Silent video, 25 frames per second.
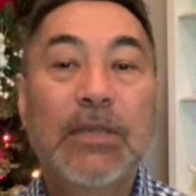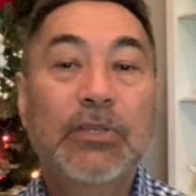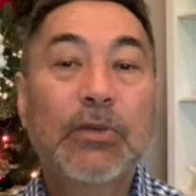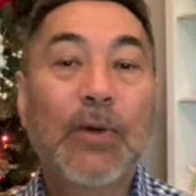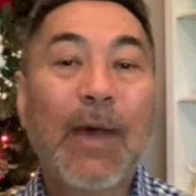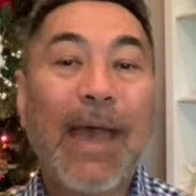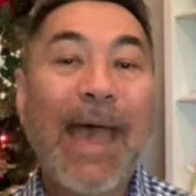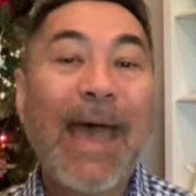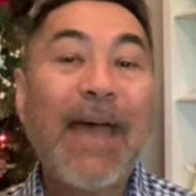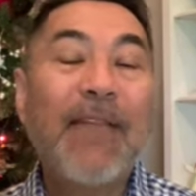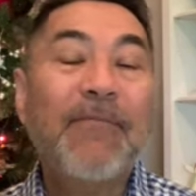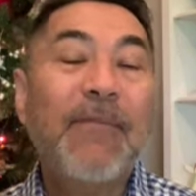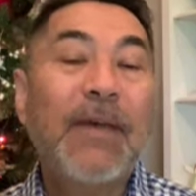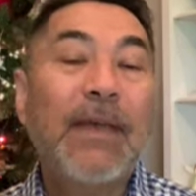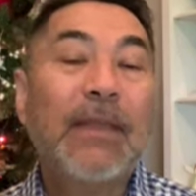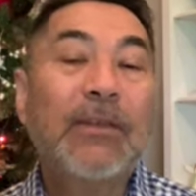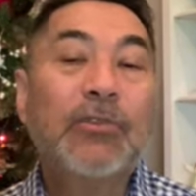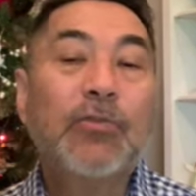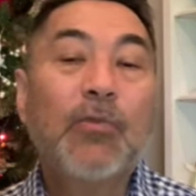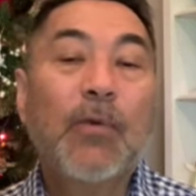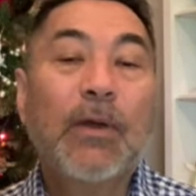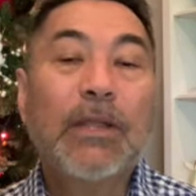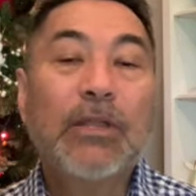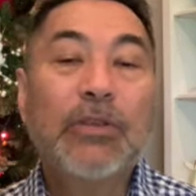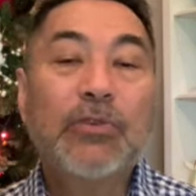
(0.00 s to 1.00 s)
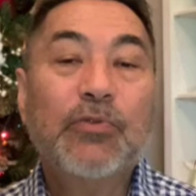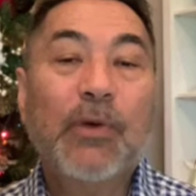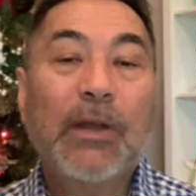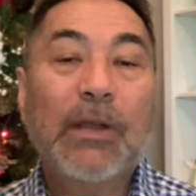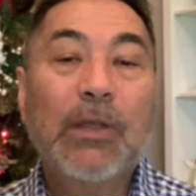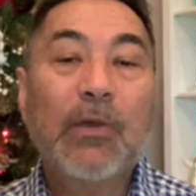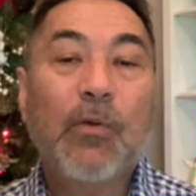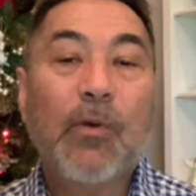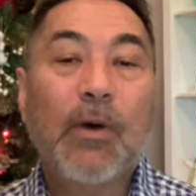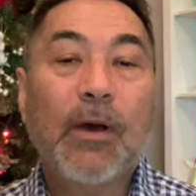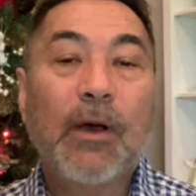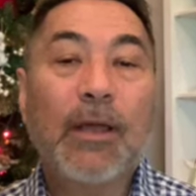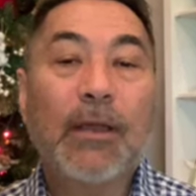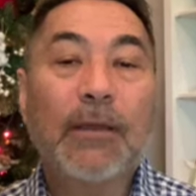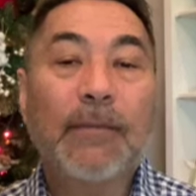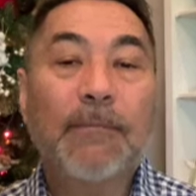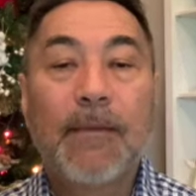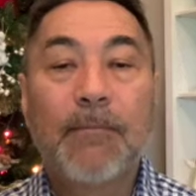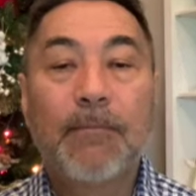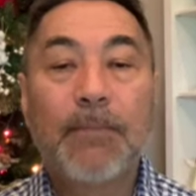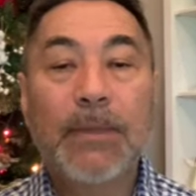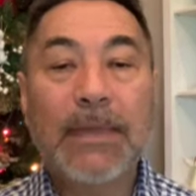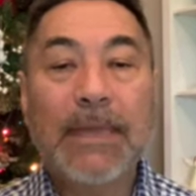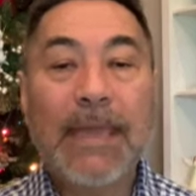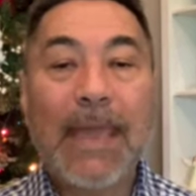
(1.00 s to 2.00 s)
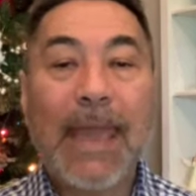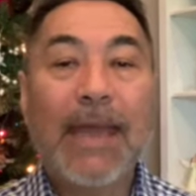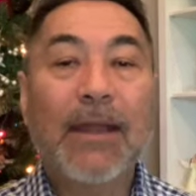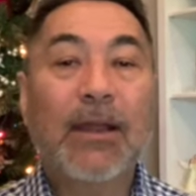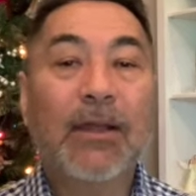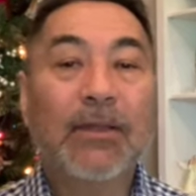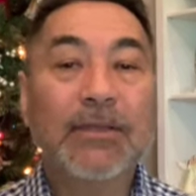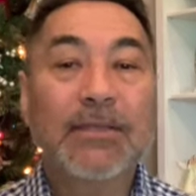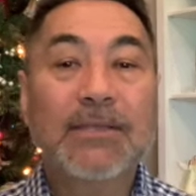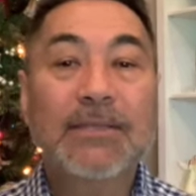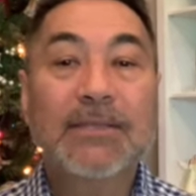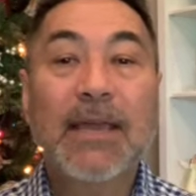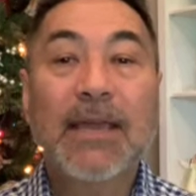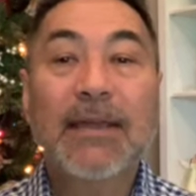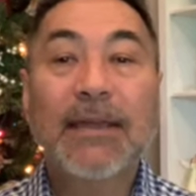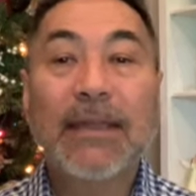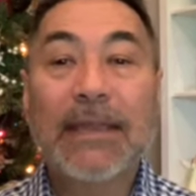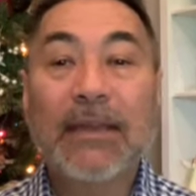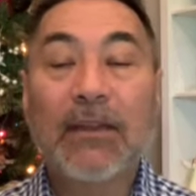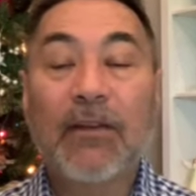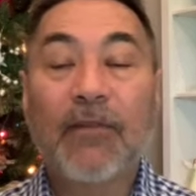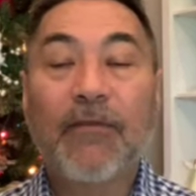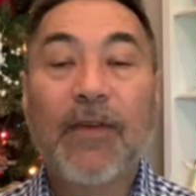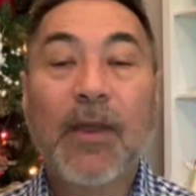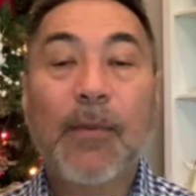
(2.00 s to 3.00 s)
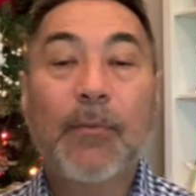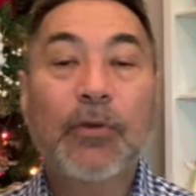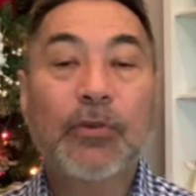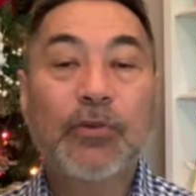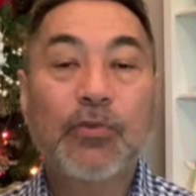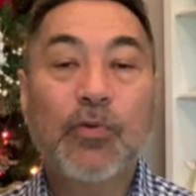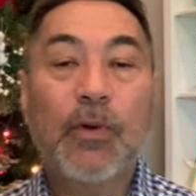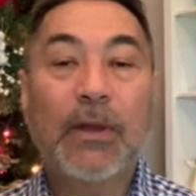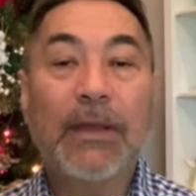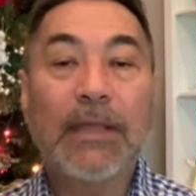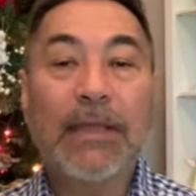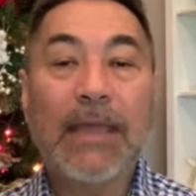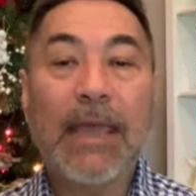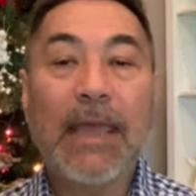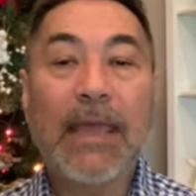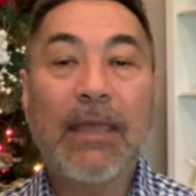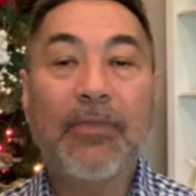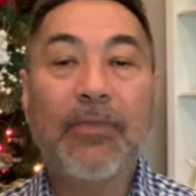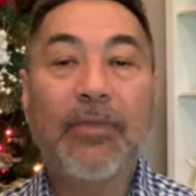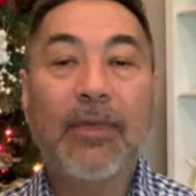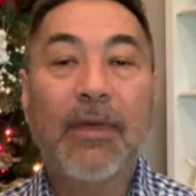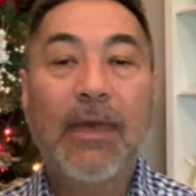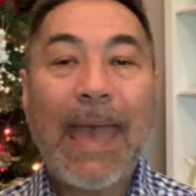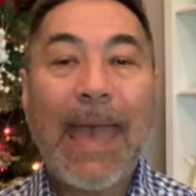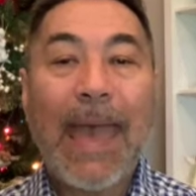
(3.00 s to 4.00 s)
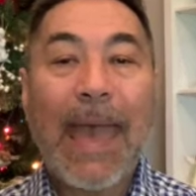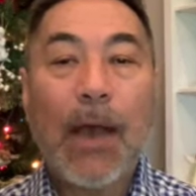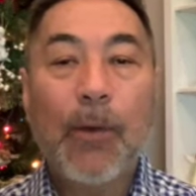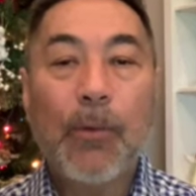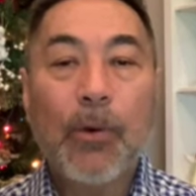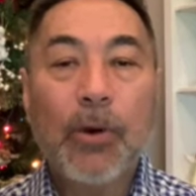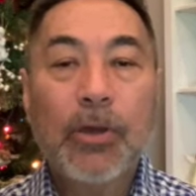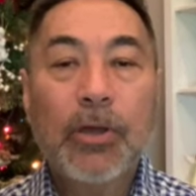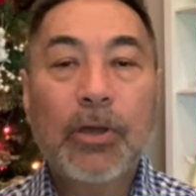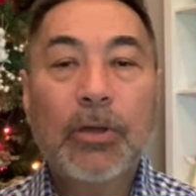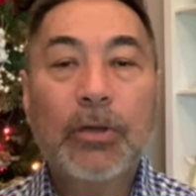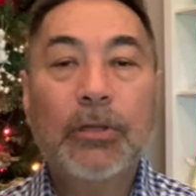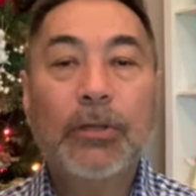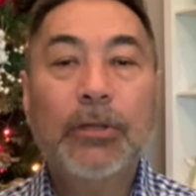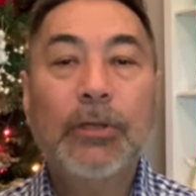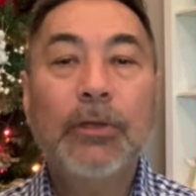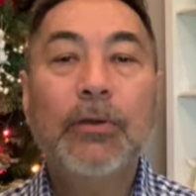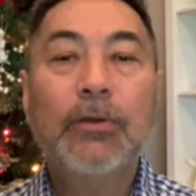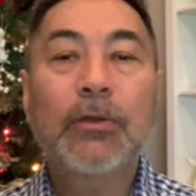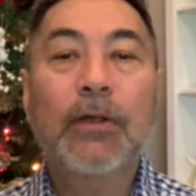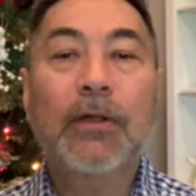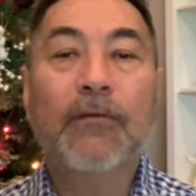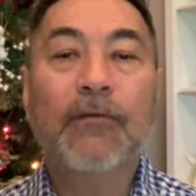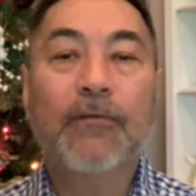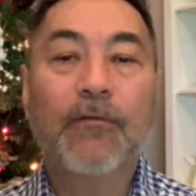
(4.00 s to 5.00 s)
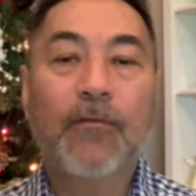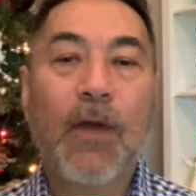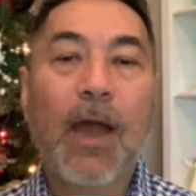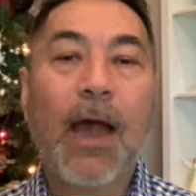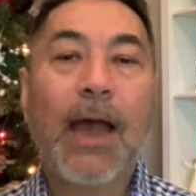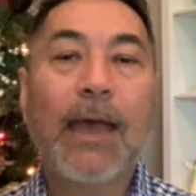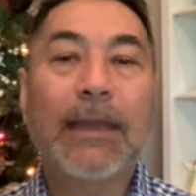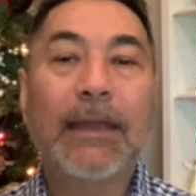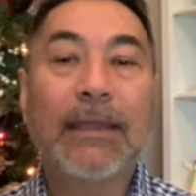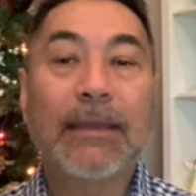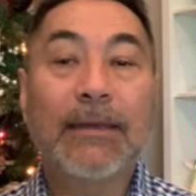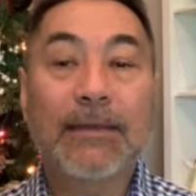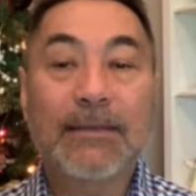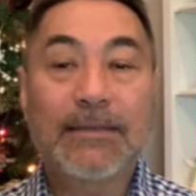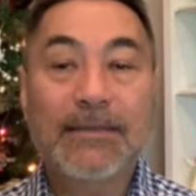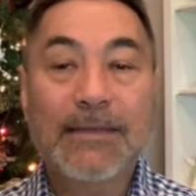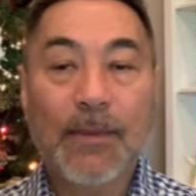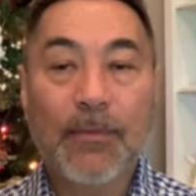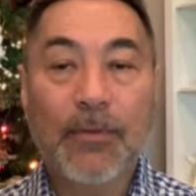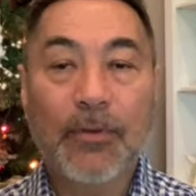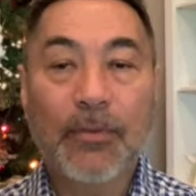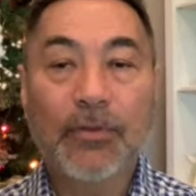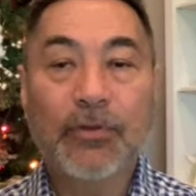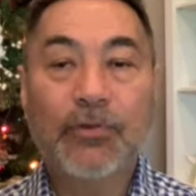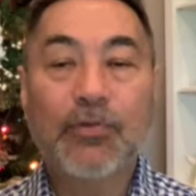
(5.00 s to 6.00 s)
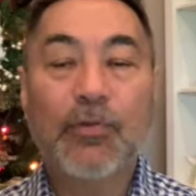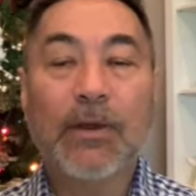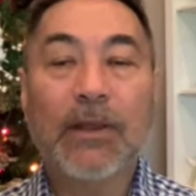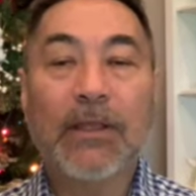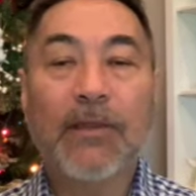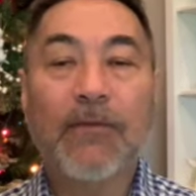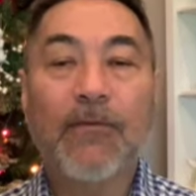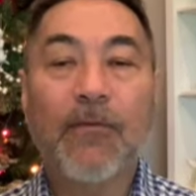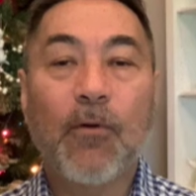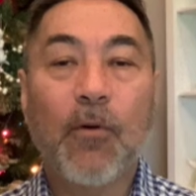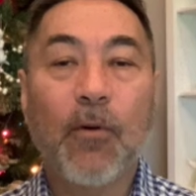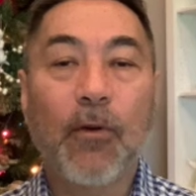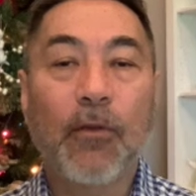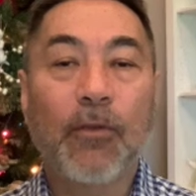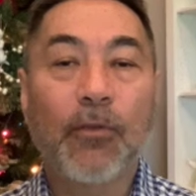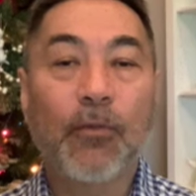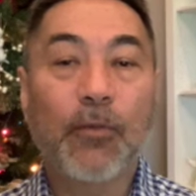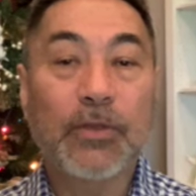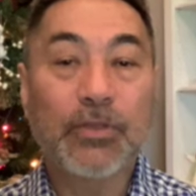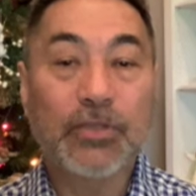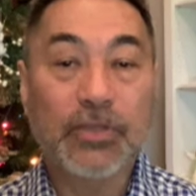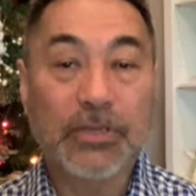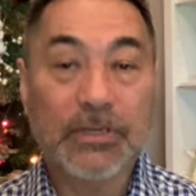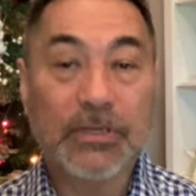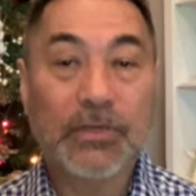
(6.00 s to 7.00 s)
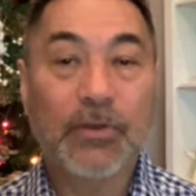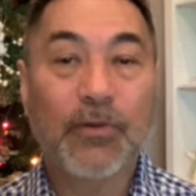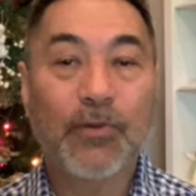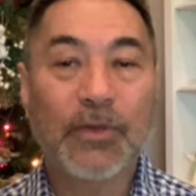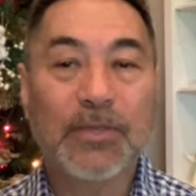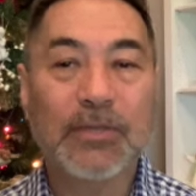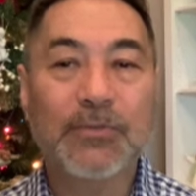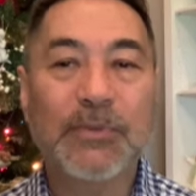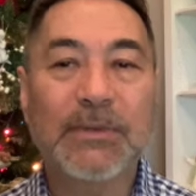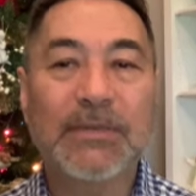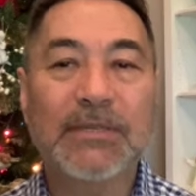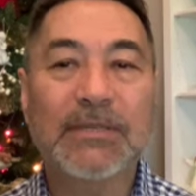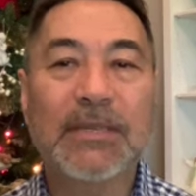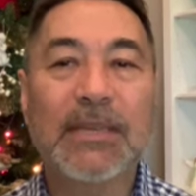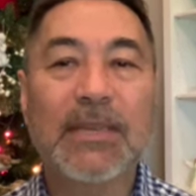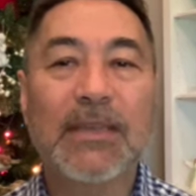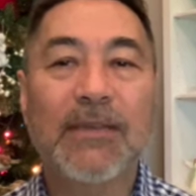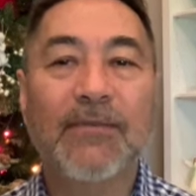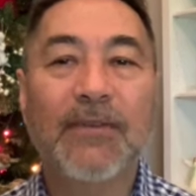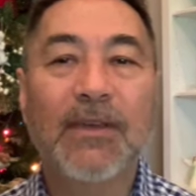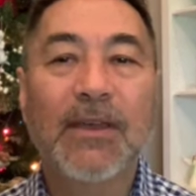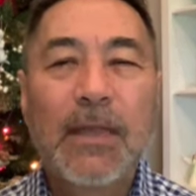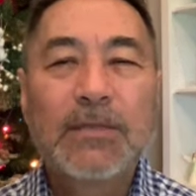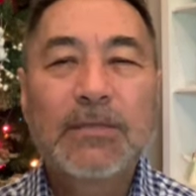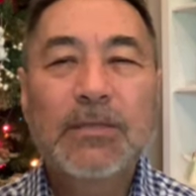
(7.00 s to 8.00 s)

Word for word: So Advent 2021 began on Sunday, November 28th, and will conclude on Friday, December the 24th, which is Christmas Eve.